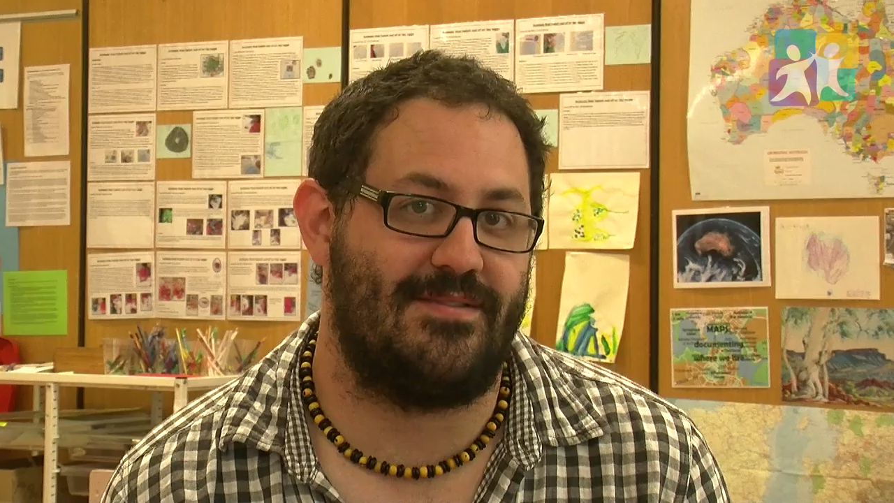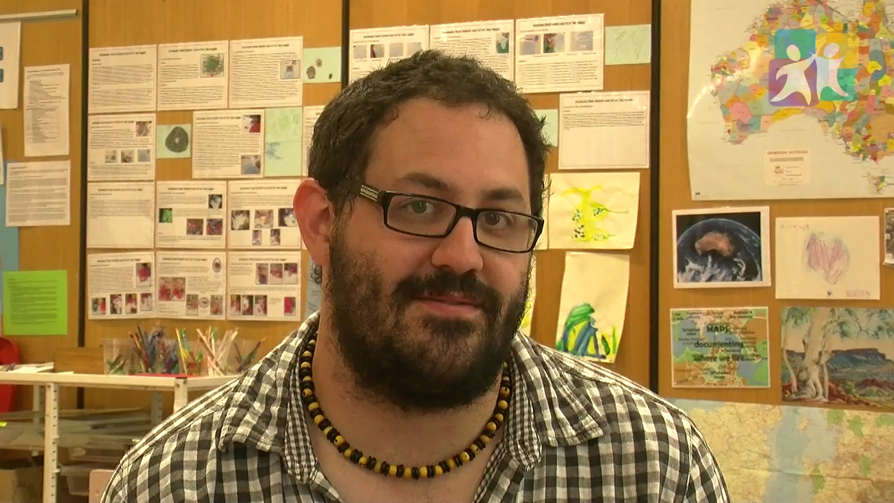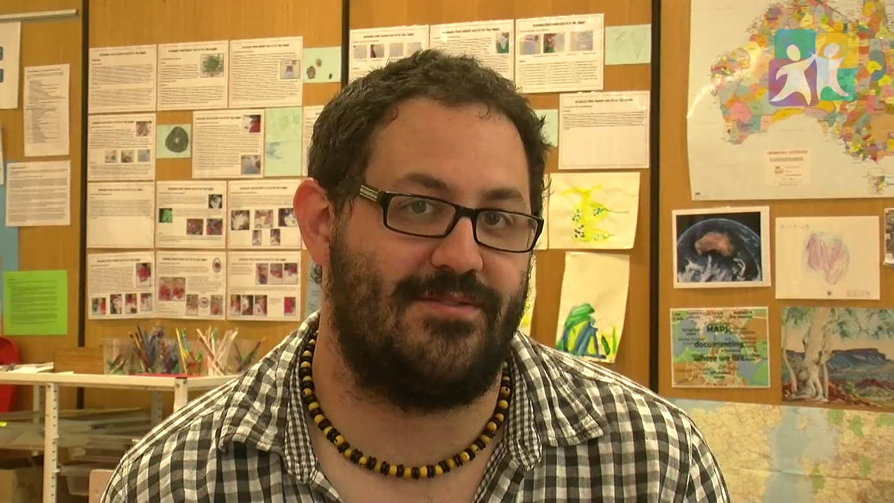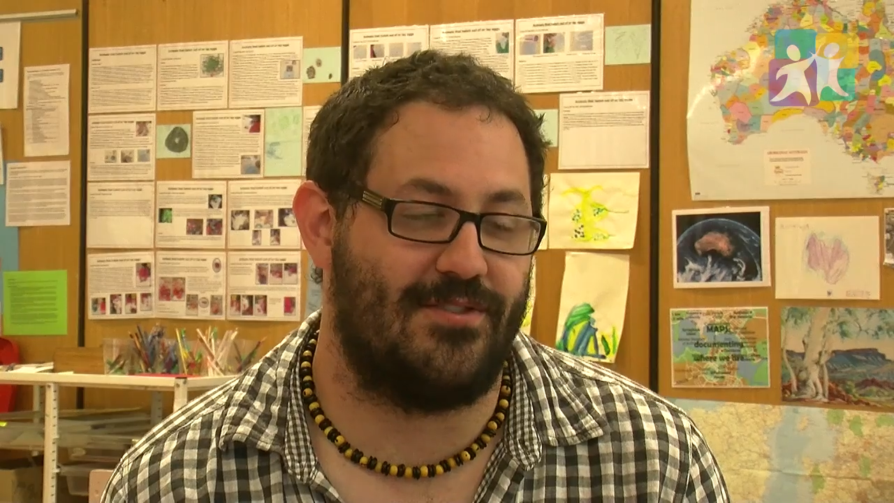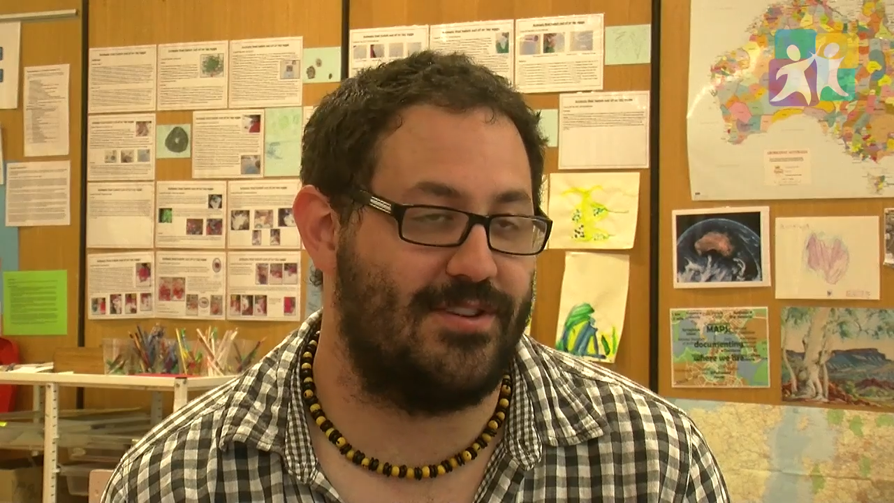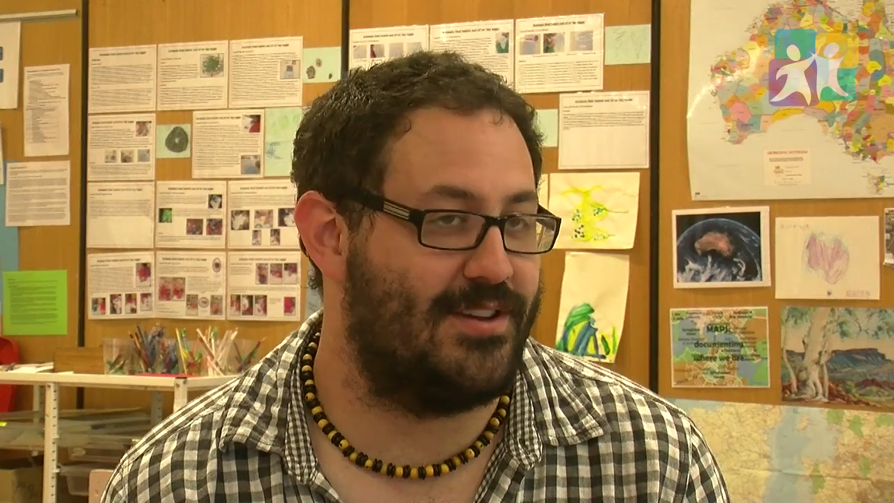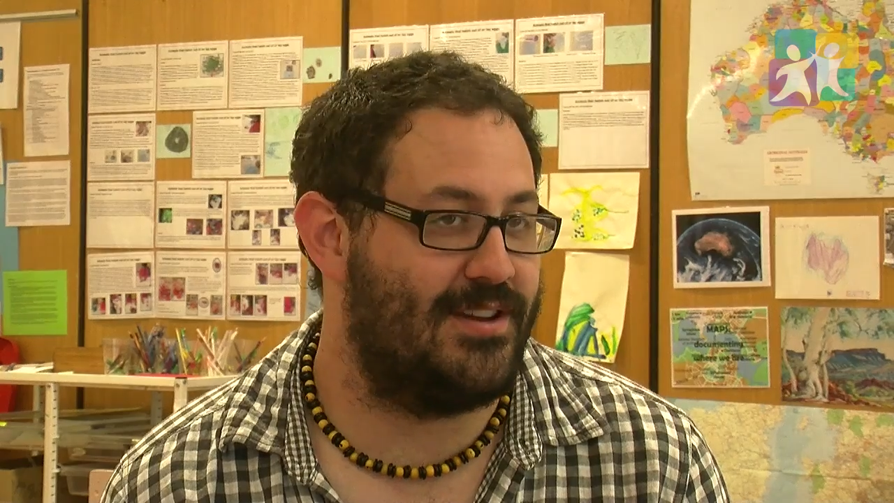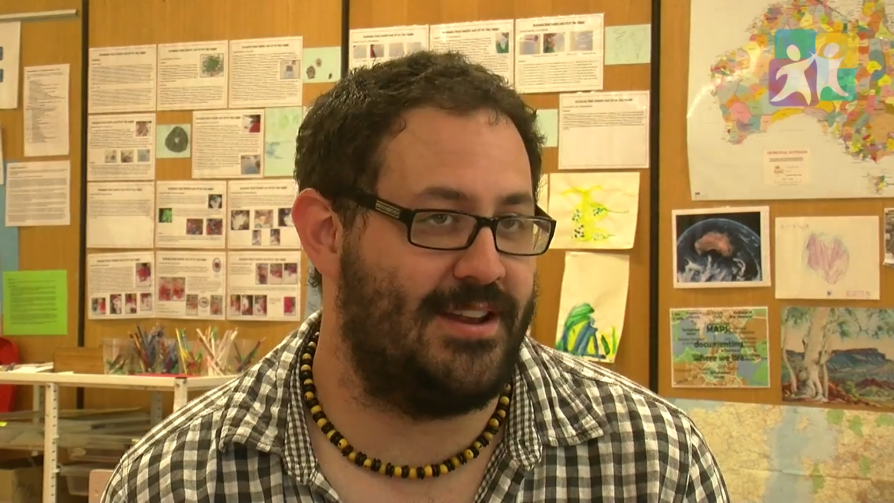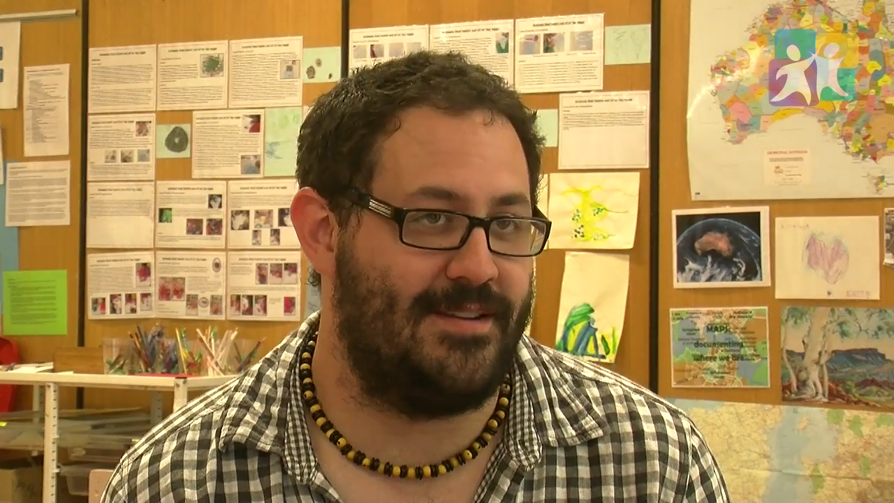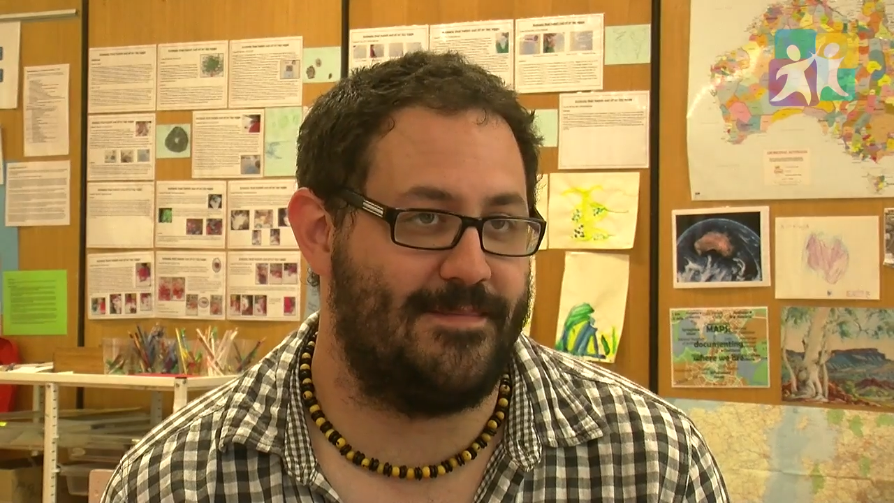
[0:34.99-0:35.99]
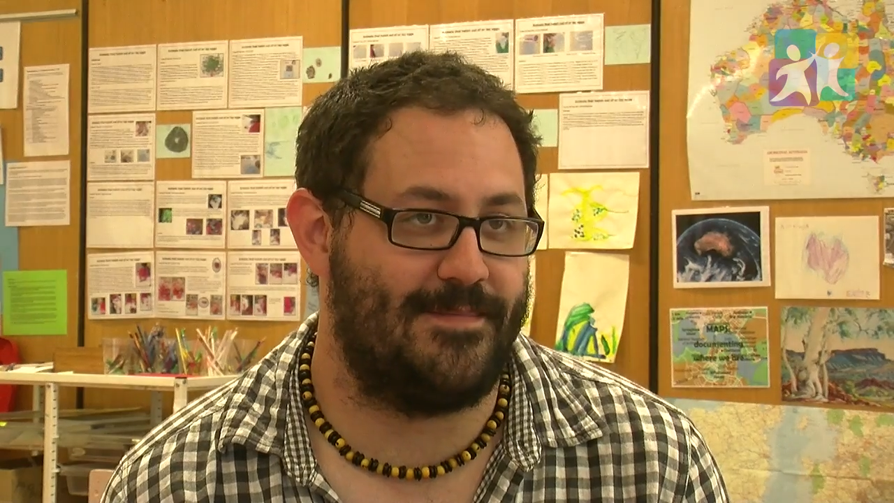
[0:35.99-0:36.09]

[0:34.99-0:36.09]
for uni,